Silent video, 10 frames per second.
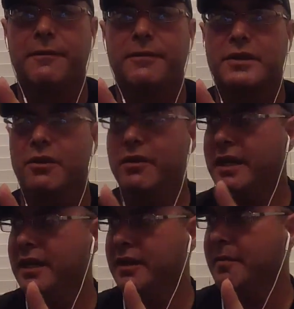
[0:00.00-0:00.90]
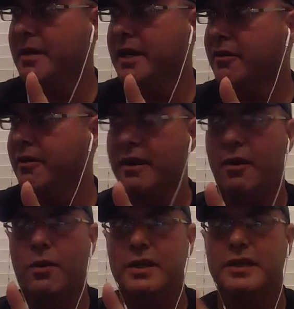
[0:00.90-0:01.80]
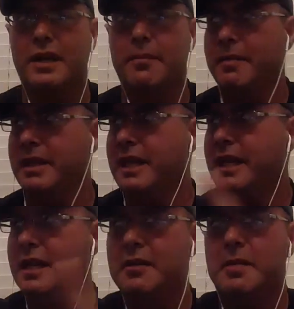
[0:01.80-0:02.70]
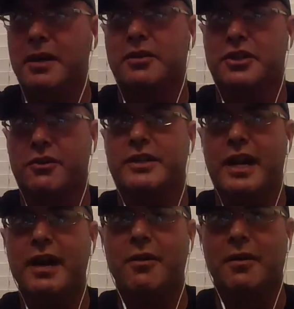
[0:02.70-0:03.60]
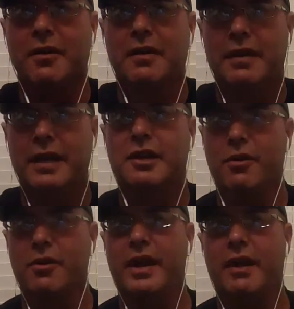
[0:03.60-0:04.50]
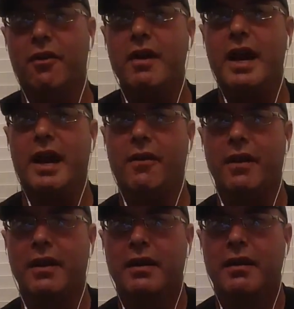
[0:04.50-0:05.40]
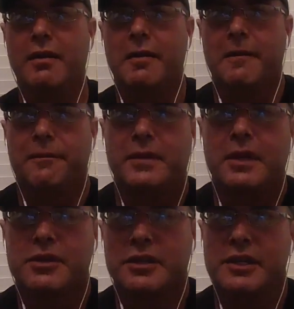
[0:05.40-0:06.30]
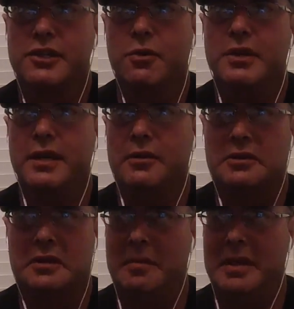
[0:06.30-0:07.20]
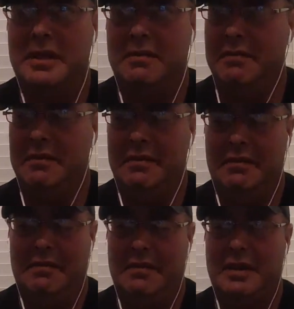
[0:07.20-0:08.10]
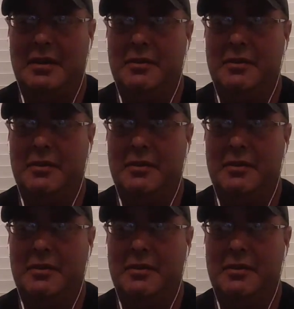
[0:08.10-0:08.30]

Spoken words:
So like, yeah, they might clear out one side, but I mean, they need to be able to stretch out and clear that lung out. You know, just like short tails, I mean, you know,